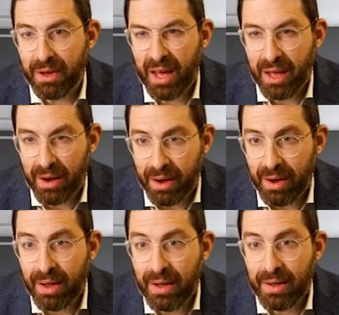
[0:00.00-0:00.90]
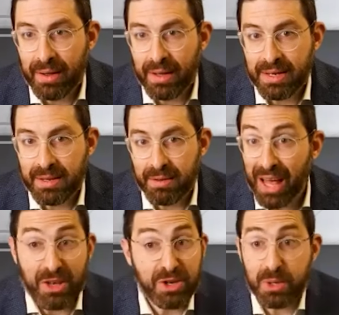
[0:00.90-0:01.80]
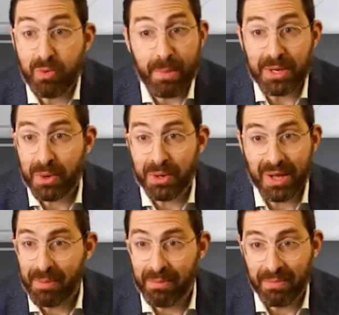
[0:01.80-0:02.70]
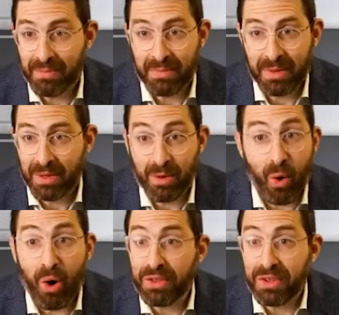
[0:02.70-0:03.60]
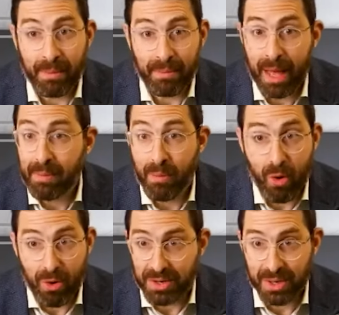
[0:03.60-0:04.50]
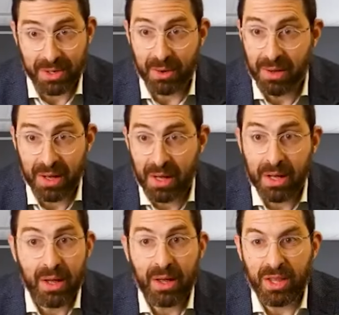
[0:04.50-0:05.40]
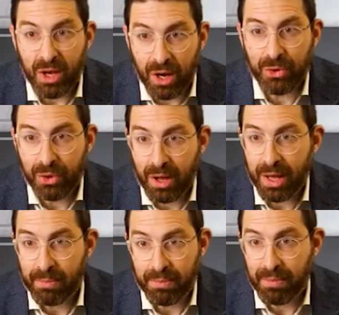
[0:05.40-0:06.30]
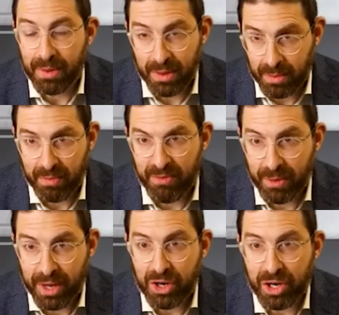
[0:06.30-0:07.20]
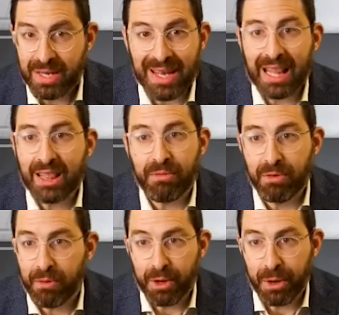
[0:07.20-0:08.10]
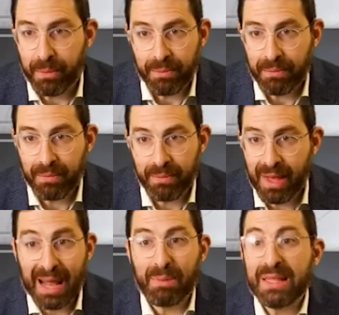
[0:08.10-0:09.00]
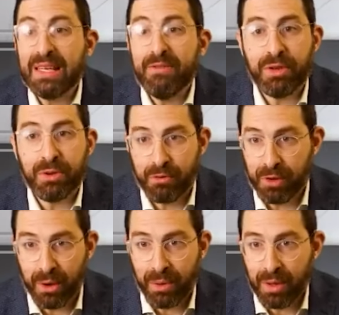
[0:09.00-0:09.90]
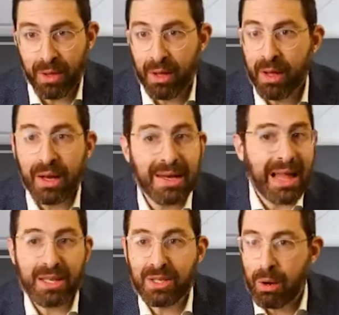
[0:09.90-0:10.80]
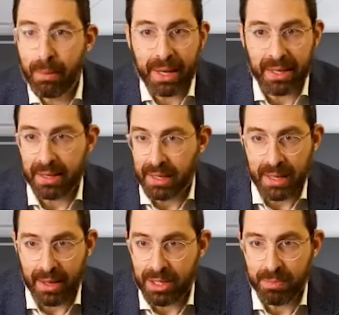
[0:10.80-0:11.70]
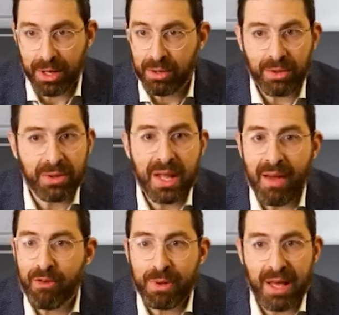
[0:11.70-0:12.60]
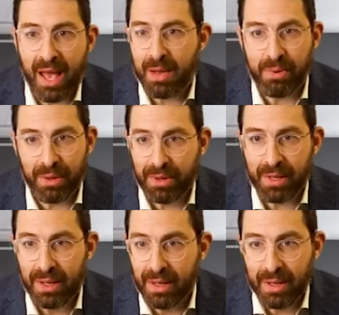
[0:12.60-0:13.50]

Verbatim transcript: chinuch is the, and you see this with the Rebbe's all the time all the time, and Moras also the underlying foundation is I love you for you. Right. And I believe in you for you. Mm-hmm. Now let's talk about the details. But you'll never be able,